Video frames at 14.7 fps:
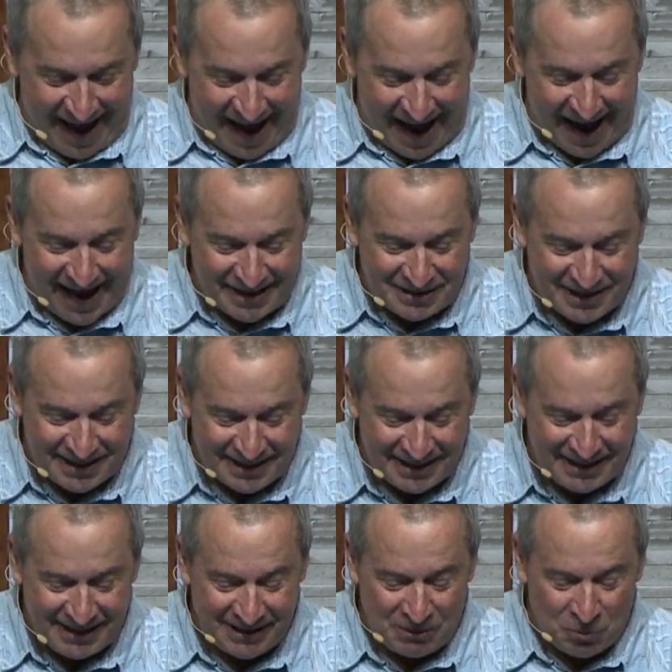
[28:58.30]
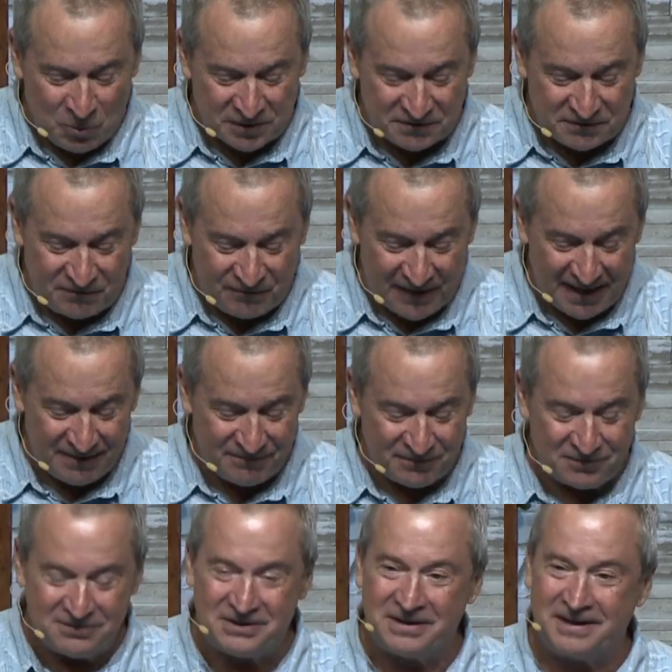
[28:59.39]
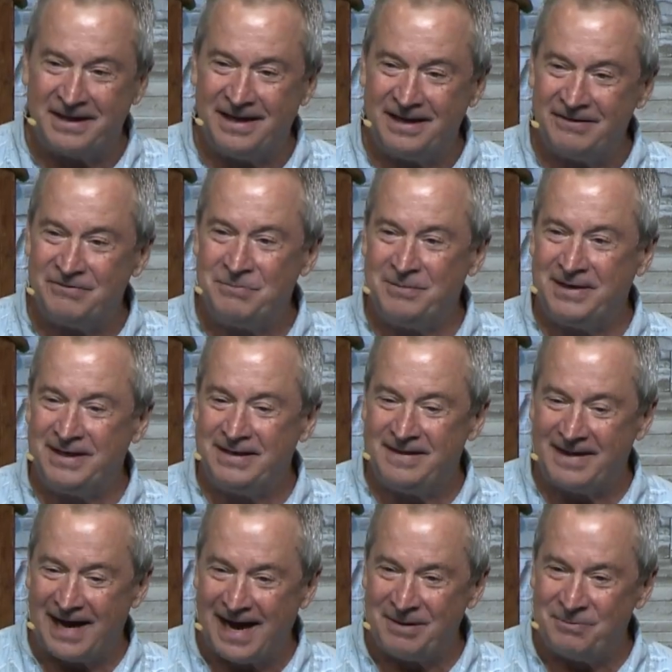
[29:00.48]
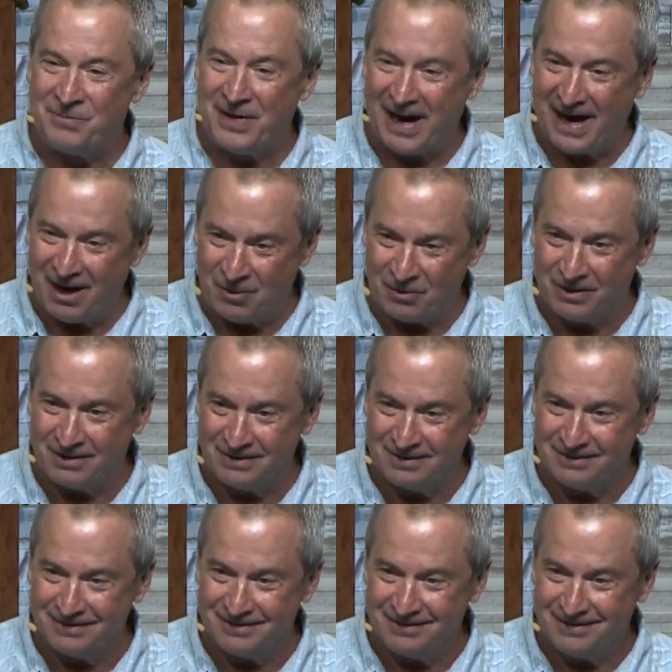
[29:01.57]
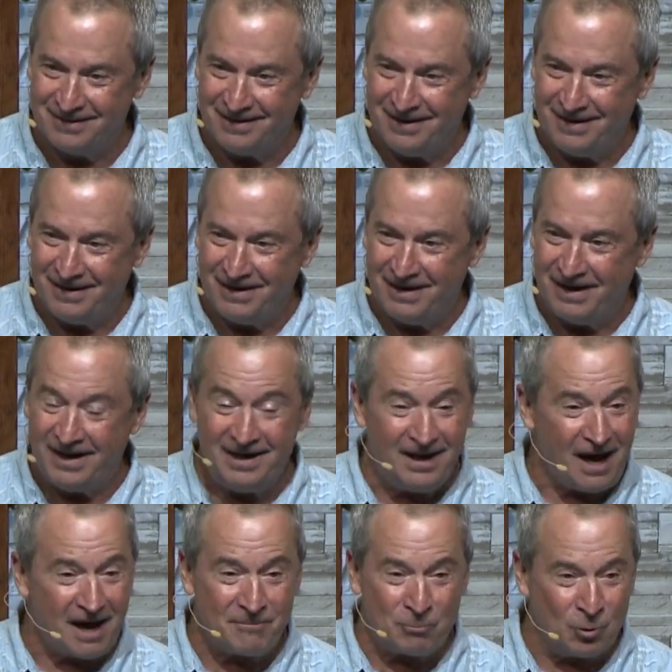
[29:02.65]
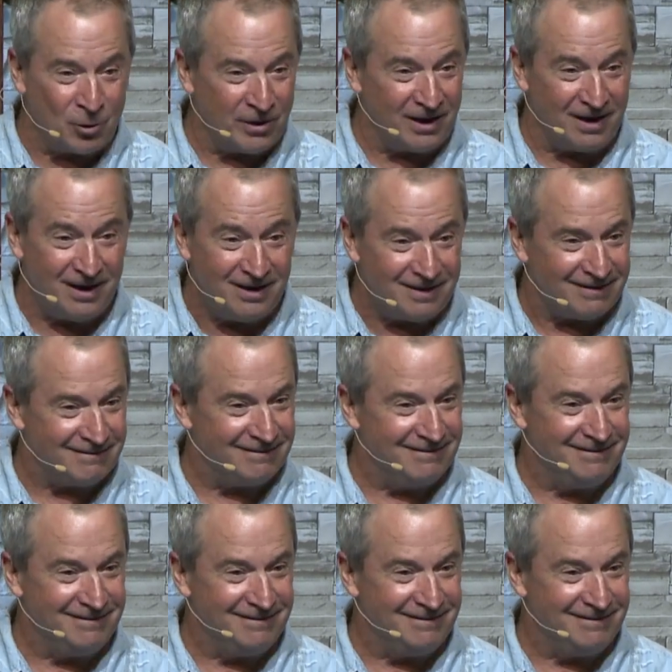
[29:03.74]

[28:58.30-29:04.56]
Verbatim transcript: And he was faithful to give me that power. He got born again.